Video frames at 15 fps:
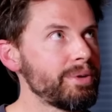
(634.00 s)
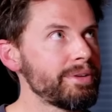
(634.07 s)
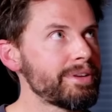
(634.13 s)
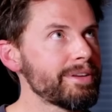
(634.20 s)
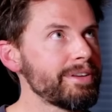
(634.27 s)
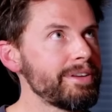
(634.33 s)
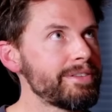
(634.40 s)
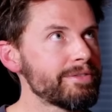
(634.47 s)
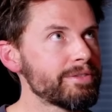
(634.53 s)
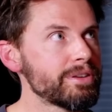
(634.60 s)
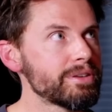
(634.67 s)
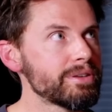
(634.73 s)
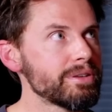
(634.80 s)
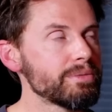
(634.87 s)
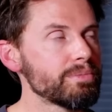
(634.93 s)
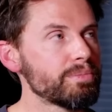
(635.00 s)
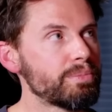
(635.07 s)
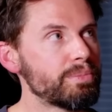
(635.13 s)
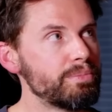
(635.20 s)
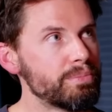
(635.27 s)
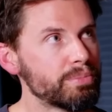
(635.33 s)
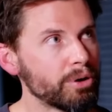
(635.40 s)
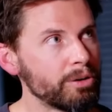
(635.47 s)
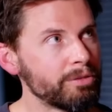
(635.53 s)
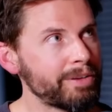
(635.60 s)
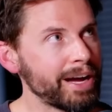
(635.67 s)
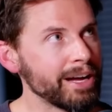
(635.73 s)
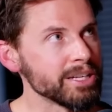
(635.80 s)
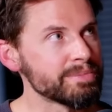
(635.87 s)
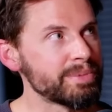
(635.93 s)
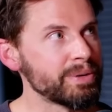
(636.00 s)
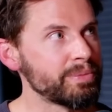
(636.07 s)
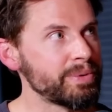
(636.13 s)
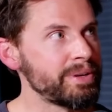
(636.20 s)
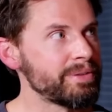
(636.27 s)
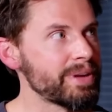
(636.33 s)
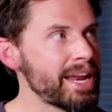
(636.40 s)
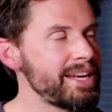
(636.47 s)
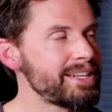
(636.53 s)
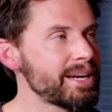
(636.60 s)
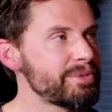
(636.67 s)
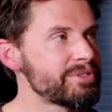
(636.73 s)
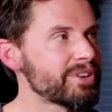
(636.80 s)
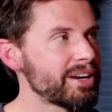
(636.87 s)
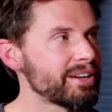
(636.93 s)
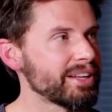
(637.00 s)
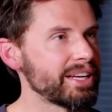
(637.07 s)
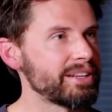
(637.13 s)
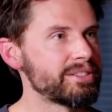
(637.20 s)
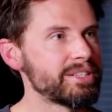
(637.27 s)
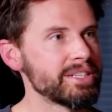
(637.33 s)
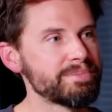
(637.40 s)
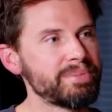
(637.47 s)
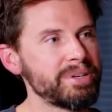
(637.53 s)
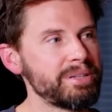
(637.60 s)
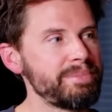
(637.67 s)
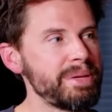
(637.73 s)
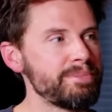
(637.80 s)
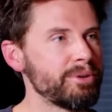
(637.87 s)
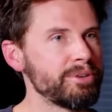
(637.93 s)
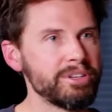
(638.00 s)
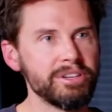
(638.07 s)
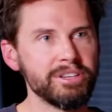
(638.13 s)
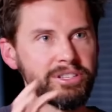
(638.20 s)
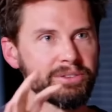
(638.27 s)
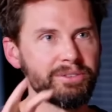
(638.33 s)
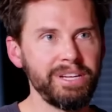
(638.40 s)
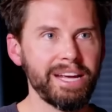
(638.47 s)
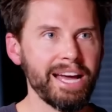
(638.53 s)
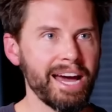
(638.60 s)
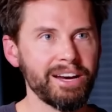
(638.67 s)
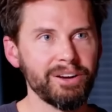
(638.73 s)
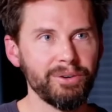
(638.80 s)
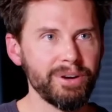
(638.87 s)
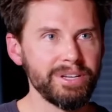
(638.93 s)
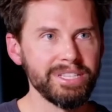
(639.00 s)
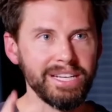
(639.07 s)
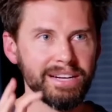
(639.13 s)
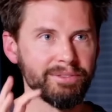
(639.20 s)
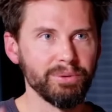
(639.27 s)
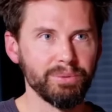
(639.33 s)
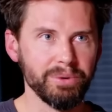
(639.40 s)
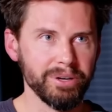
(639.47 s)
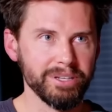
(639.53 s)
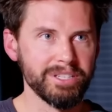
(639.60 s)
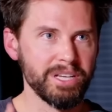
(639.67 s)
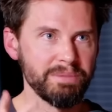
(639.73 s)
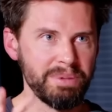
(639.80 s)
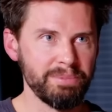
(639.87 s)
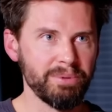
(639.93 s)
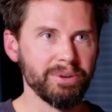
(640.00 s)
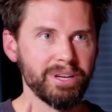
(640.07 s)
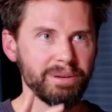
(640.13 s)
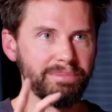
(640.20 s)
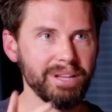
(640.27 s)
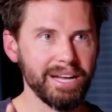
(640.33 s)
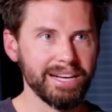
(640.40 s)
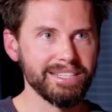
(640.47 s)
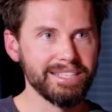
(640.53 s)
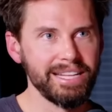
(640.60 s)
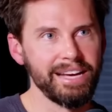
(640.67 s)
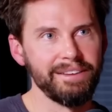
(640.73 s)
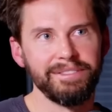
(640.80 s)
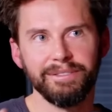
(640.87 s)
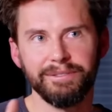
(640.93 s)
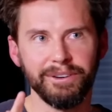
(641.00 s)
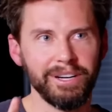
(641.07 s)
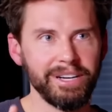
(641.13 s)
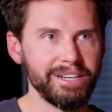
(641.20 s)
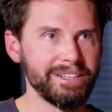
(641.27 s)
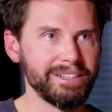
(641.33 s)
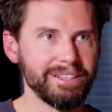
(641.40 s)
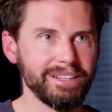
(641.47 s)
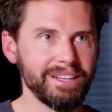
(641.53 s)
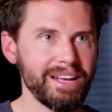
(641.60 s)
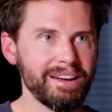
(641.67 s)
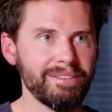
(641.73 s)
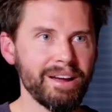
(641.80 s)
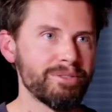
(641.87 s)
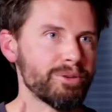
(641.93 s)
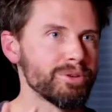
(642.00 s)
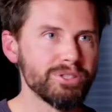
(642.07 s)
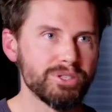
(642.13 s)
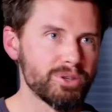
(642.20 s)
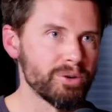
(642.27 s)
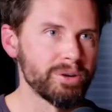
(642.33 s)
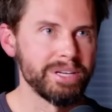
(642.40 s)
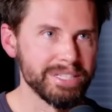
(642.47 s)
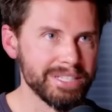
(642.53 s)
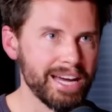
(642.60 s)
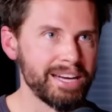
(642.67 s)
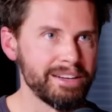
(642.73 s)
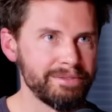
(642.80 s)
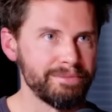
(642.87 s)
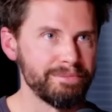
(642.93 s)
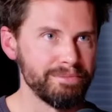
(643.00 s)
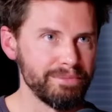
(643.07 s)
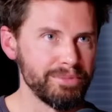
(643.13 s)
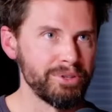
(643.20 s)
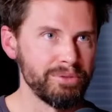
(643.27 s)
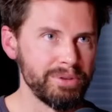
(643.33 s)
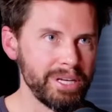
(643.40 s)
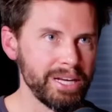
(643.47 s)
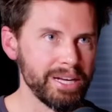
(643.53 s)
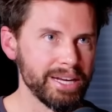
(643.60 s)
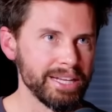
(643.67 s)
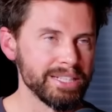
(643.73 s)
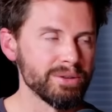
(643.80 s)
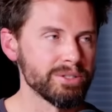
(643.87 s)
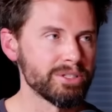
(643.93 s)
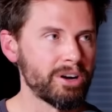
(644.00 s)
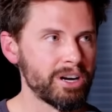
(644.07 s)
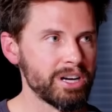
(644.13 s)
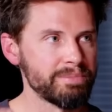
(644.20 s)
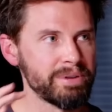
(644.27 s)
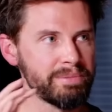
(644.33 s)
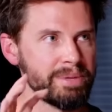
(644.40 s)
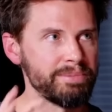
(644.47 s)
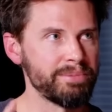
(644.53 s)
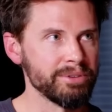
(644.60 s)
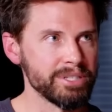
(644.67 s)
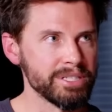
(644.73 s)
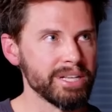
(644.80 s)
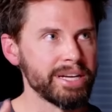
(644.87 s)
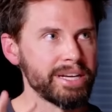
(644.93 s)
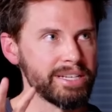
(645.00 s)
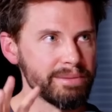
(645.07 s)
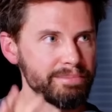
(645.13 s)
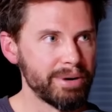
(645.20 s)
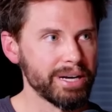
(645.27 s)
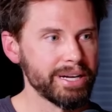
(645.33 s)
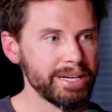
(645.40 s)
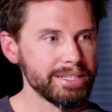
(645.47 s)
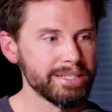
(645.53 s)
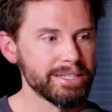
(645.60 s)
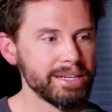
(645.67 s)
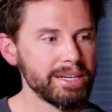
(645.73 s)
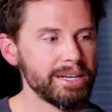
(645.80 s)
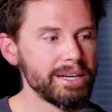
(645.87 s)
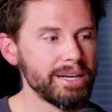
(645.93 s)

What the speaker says: definitely have different profiles, but anytime we try to like just put people into discrete categories, it never works because people are complex and they have different, everyone's story is kind of unique. And so it's hard to put people just like into buckets.